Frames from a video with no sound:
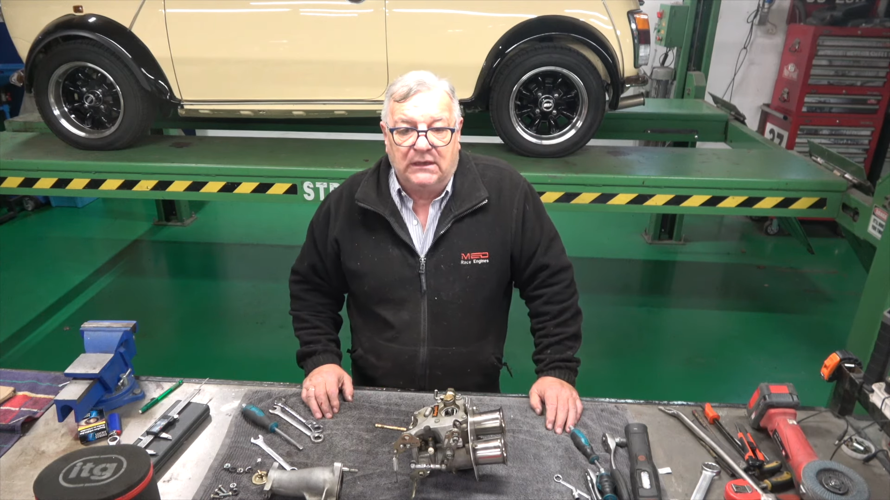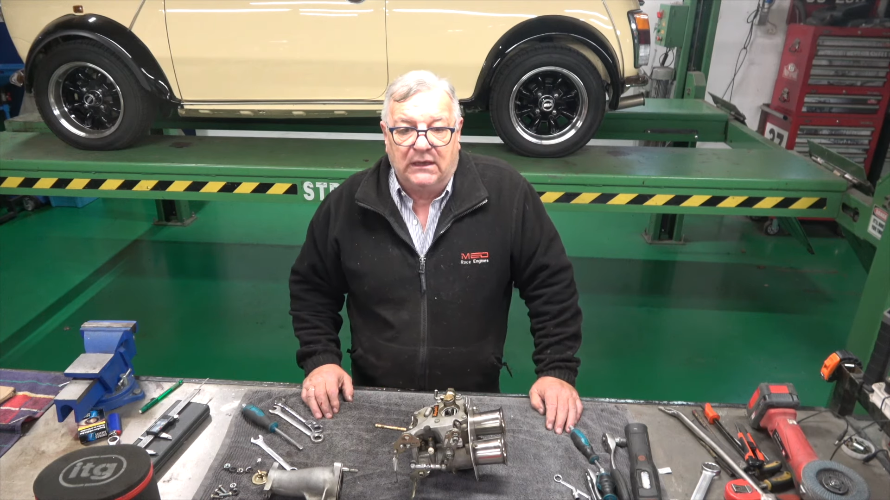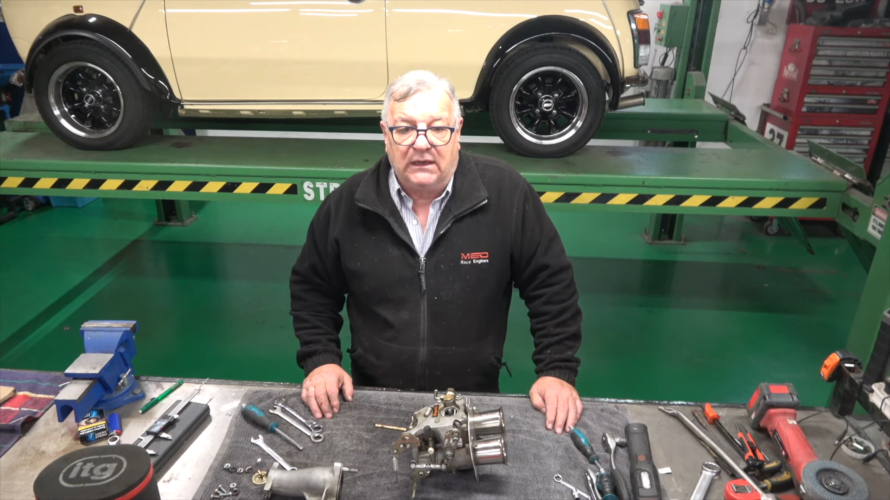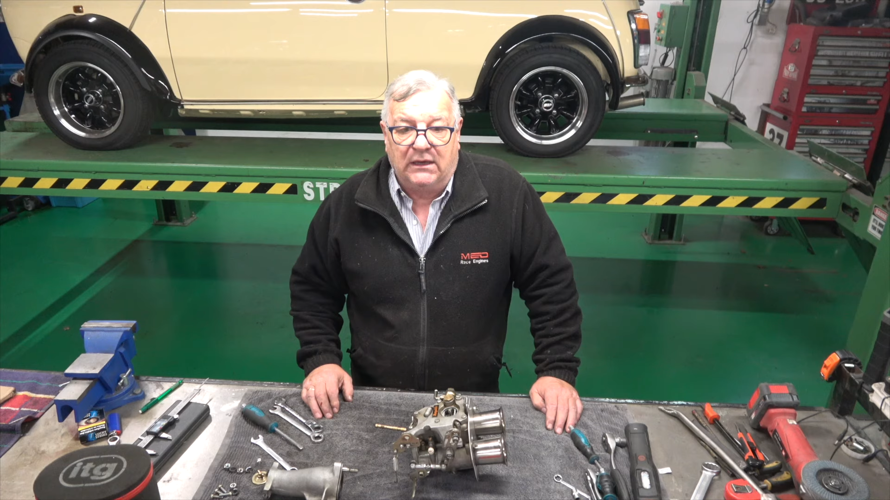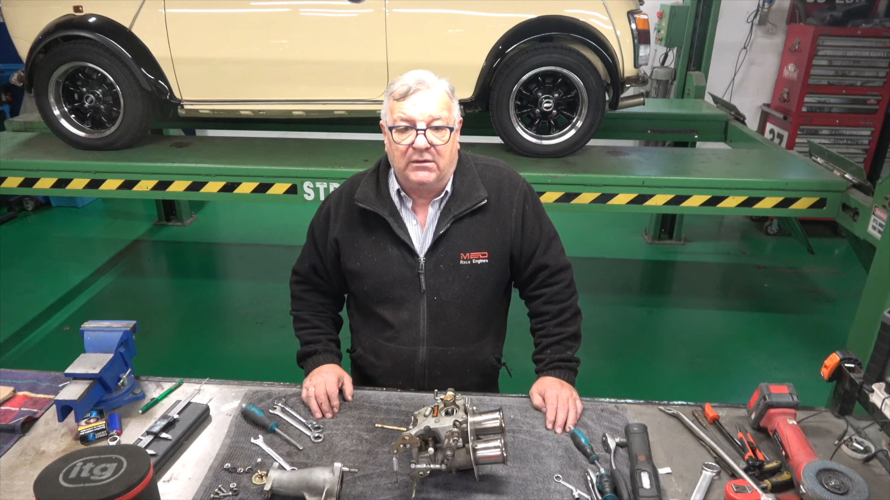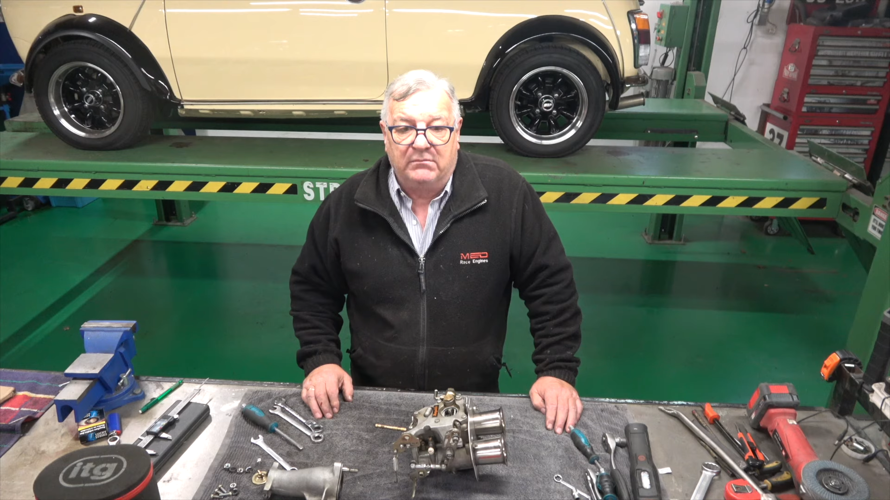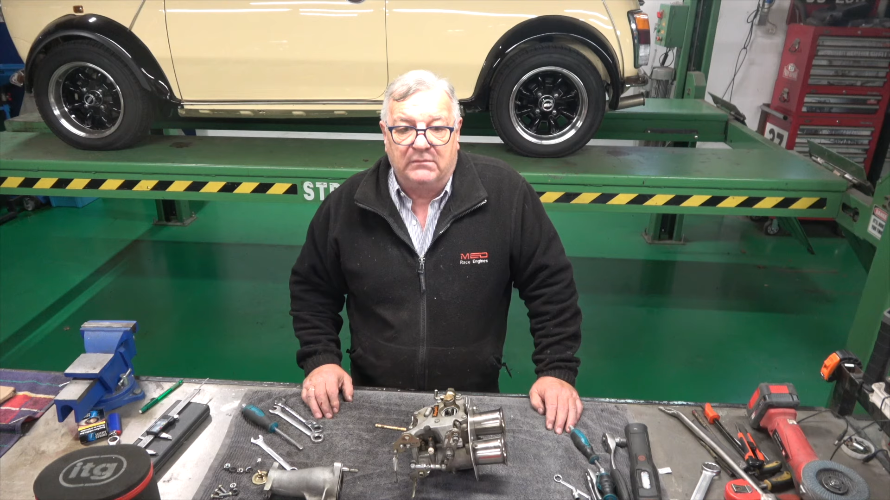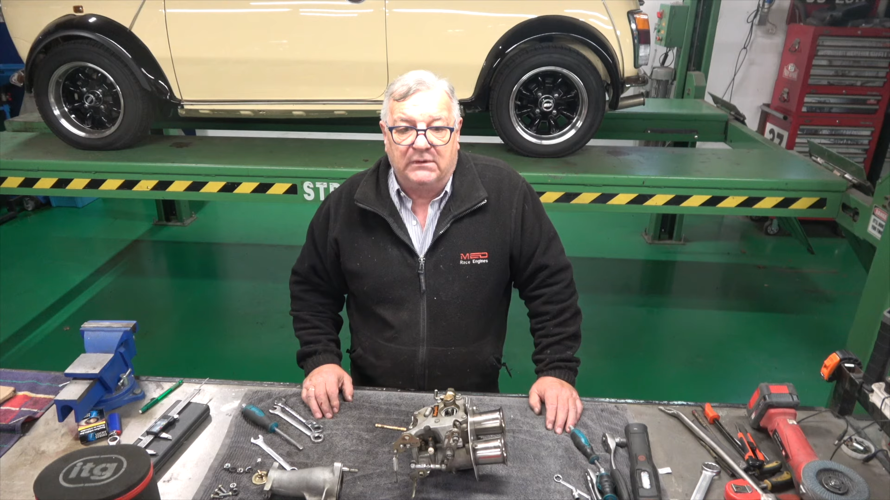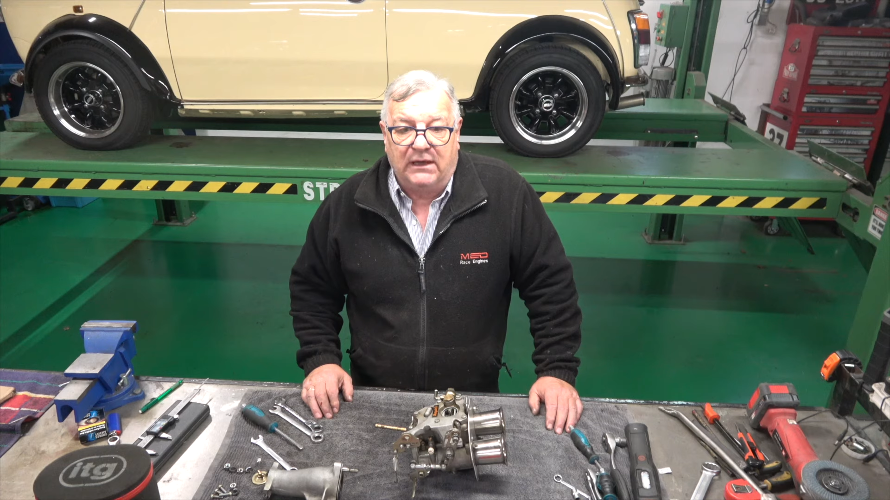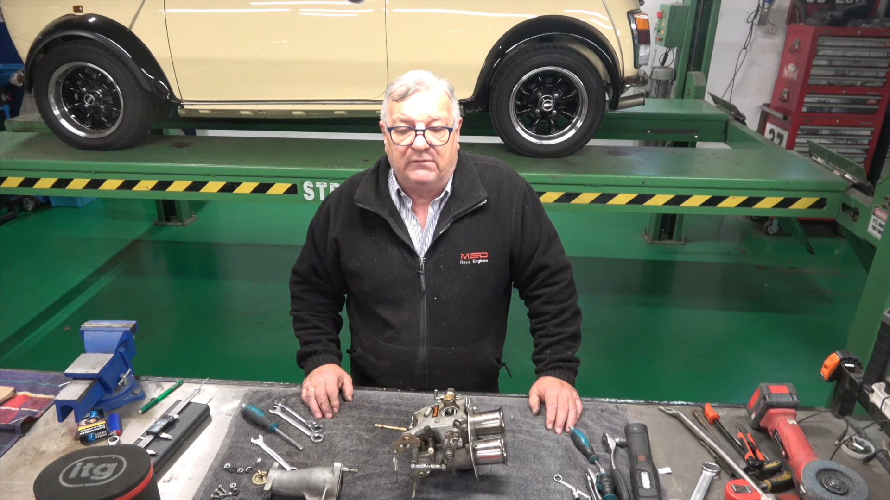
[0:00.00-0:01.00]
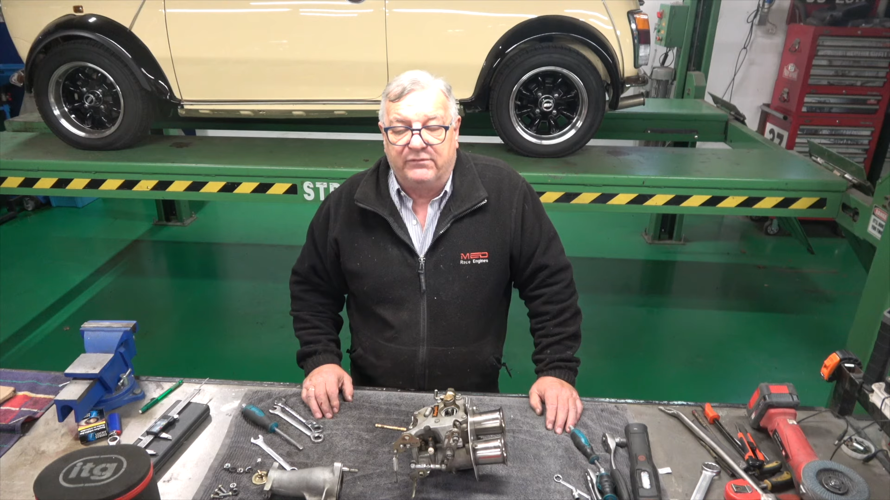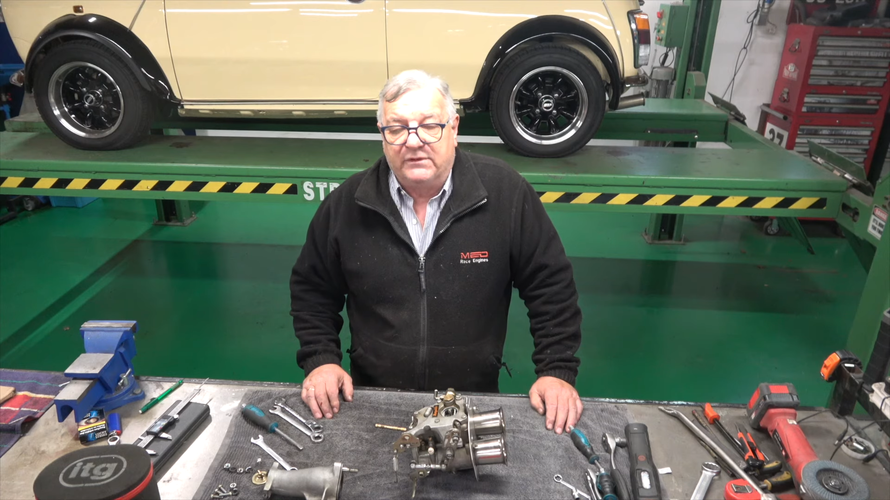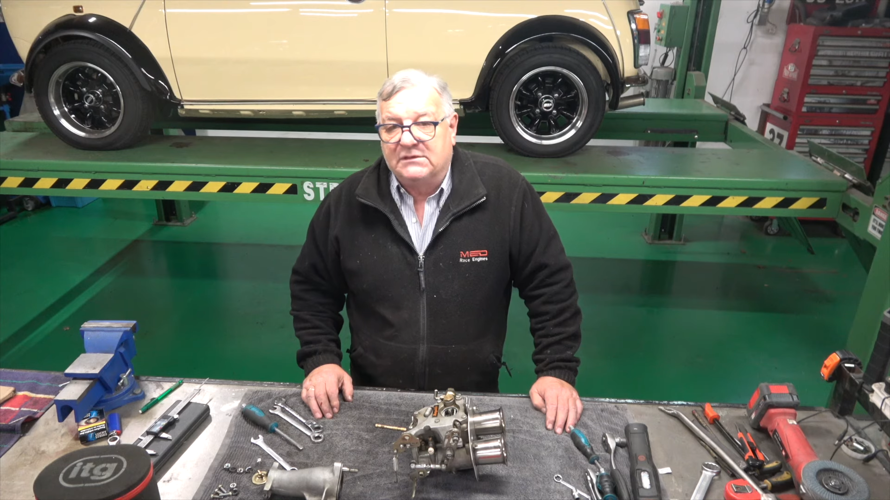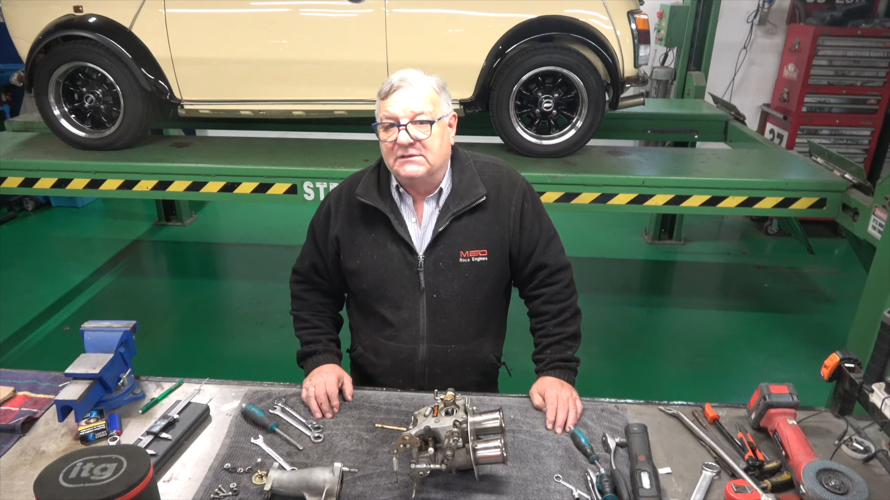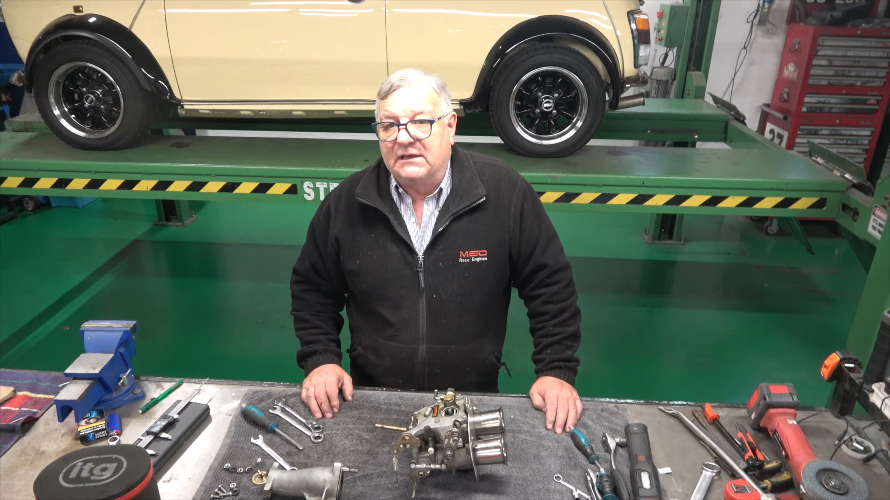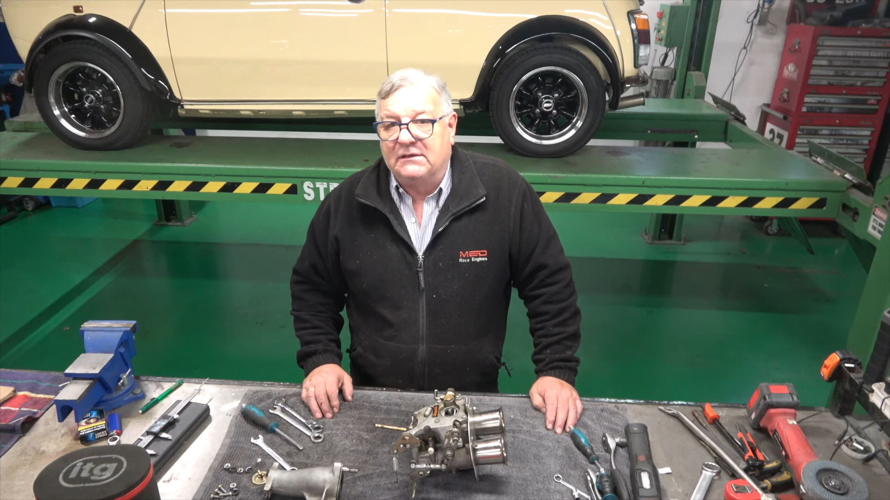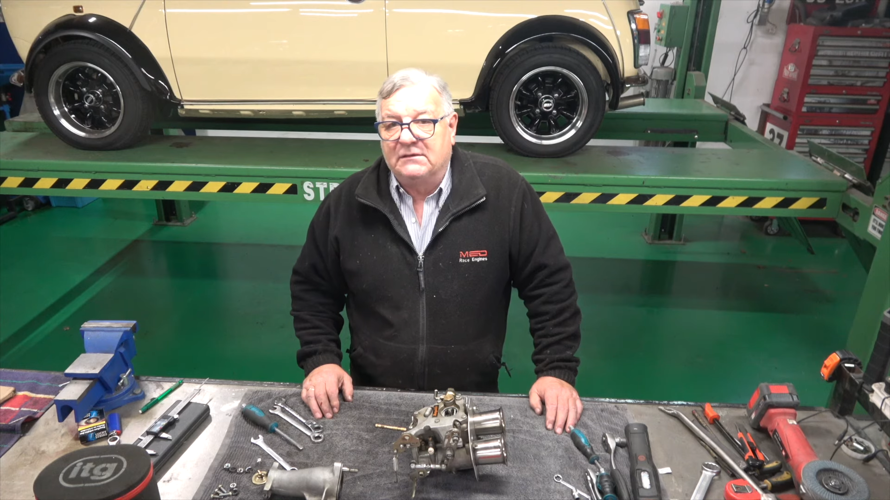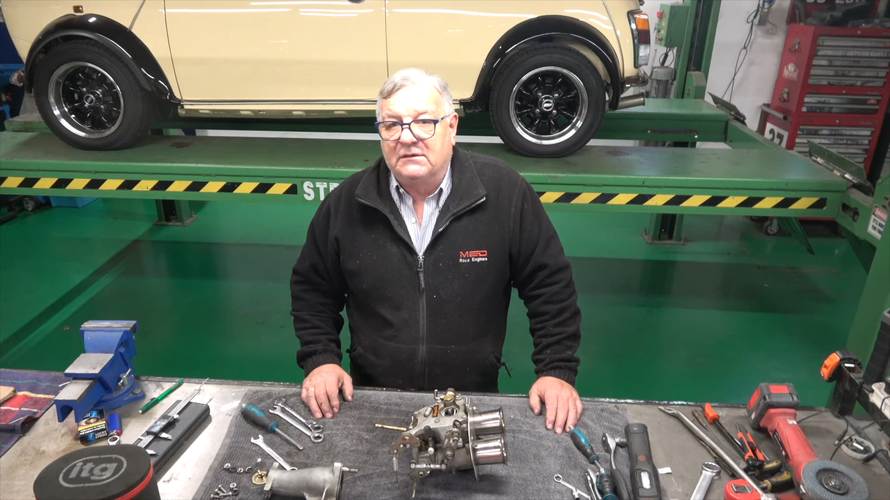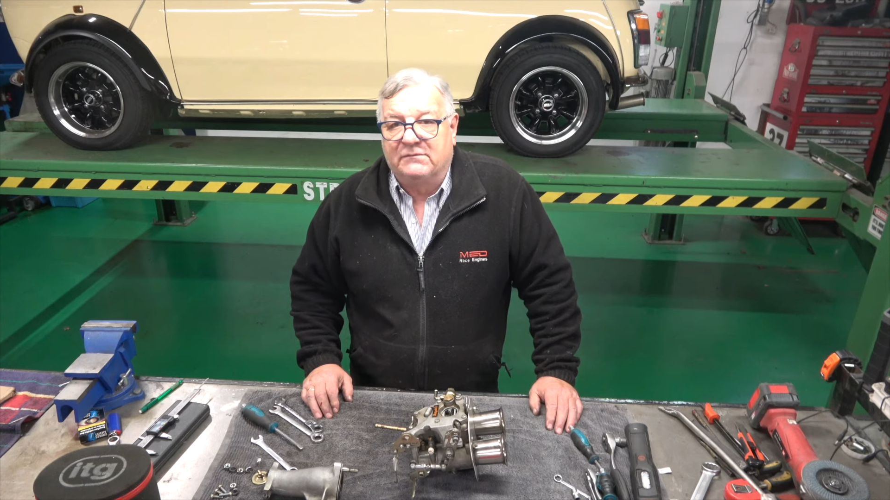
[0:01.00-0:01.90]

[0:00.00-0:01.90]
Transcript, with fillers: Um, and for the sake